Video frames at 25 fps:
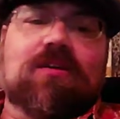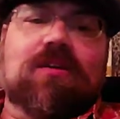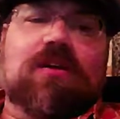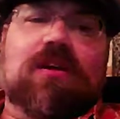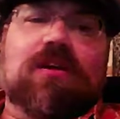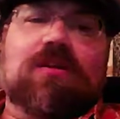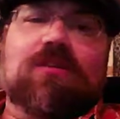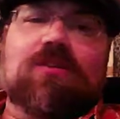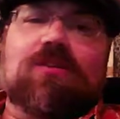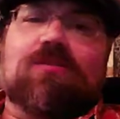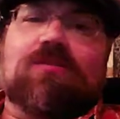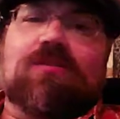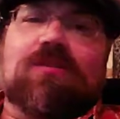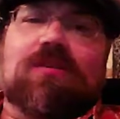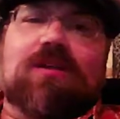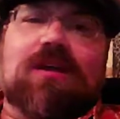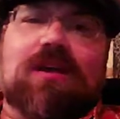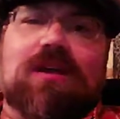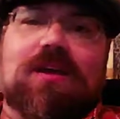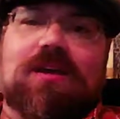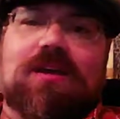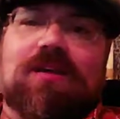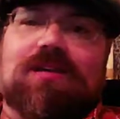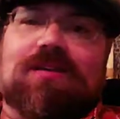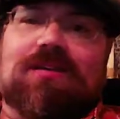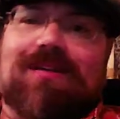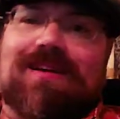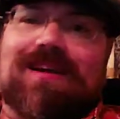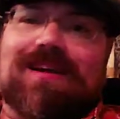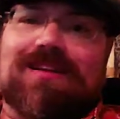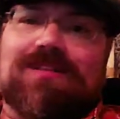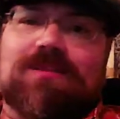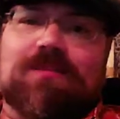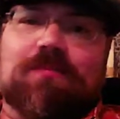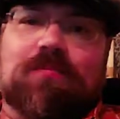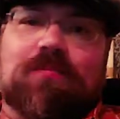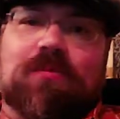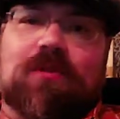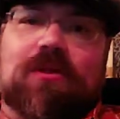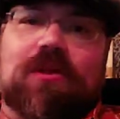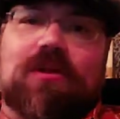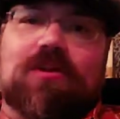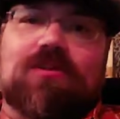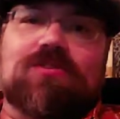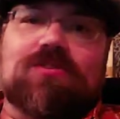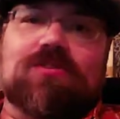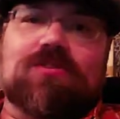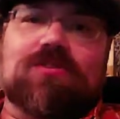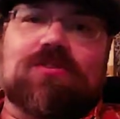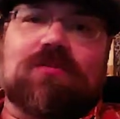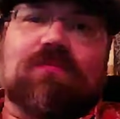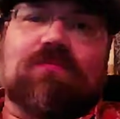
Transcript: and you can hang in lots of places.